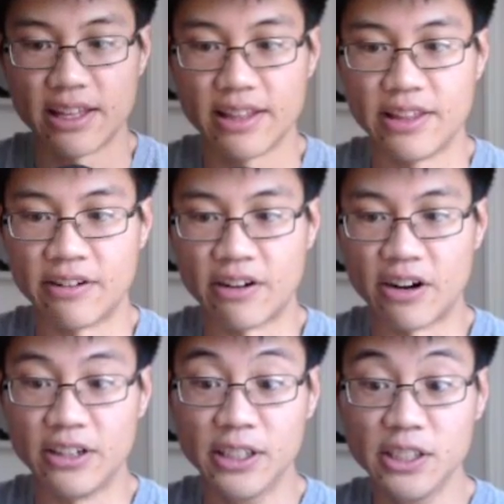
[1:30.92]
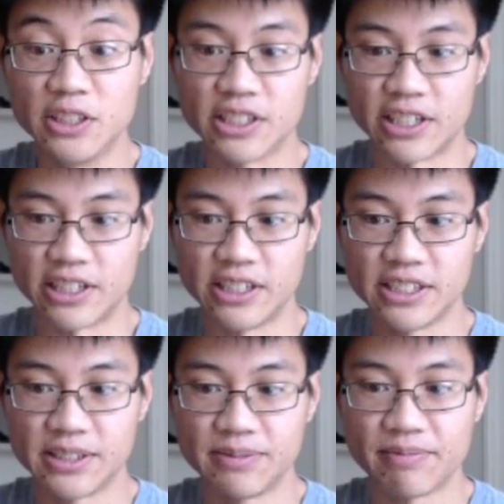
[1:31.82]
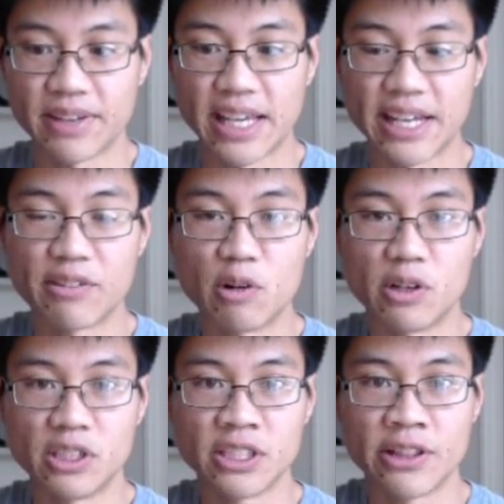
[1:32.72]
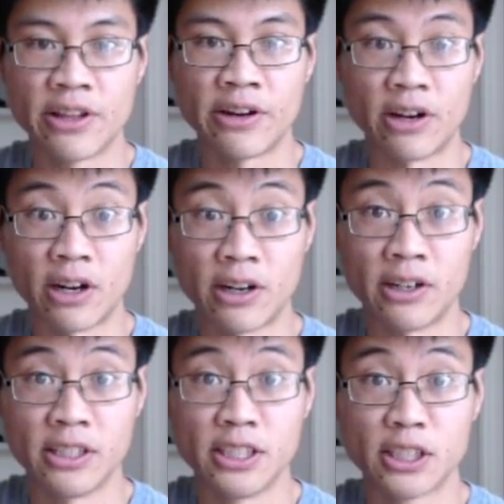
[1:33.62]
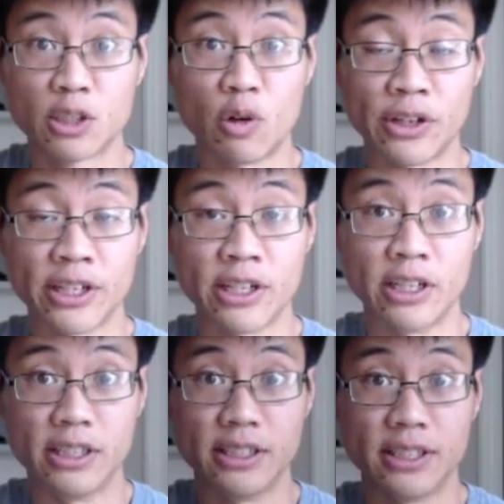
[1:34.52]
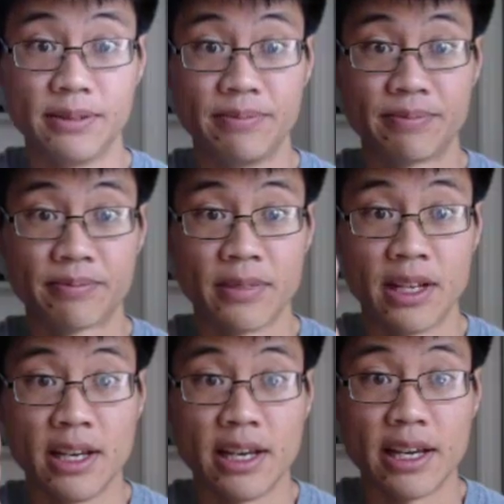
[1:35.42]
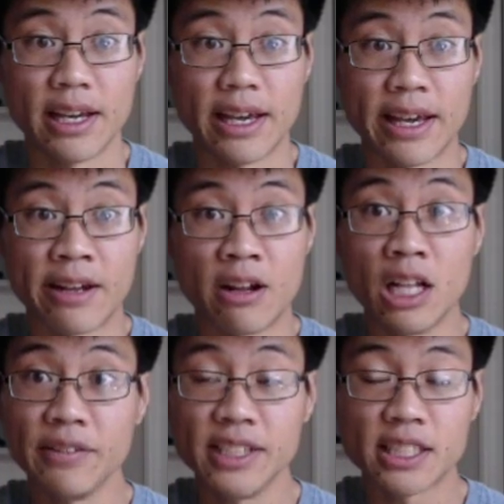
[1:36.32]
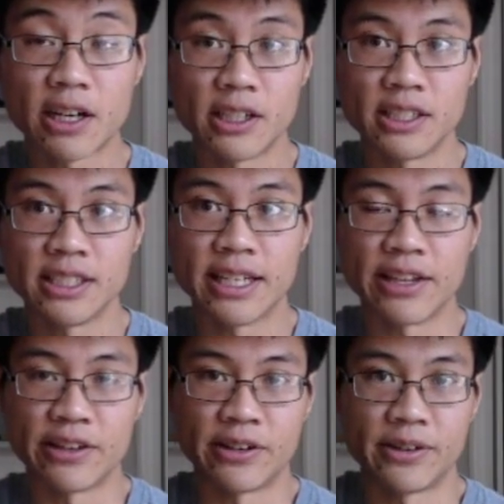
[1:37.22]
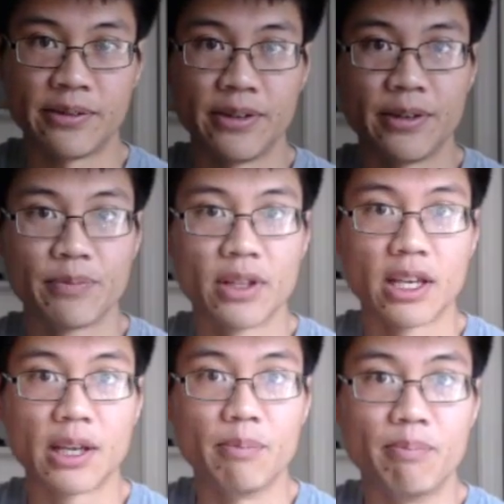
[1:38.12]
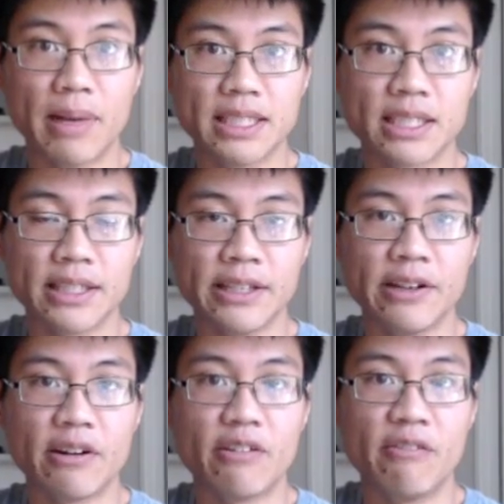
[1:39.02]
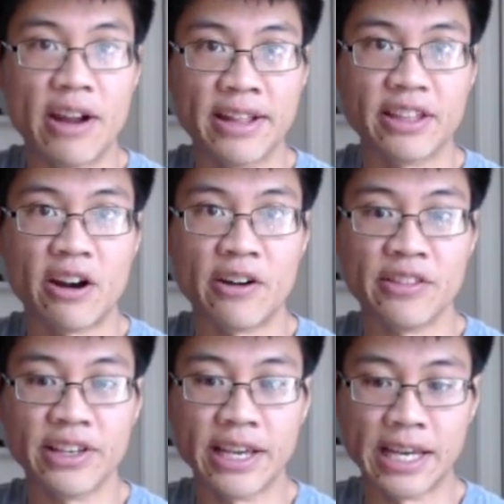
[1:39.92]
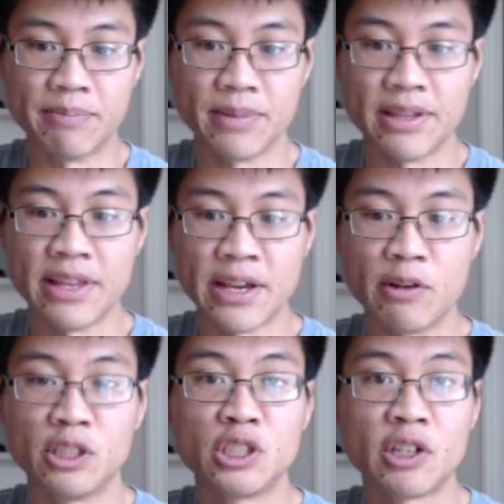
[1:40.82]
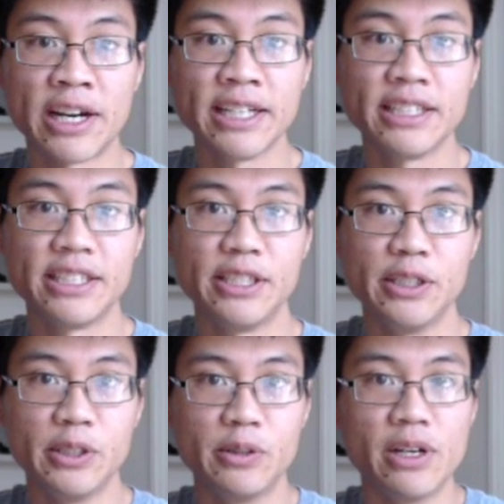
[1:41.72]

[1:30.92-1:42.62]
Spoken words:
There are neutral cards. And of course, there are scoring cards. And all of these cards together basically run at the heart of the game in that you're trying to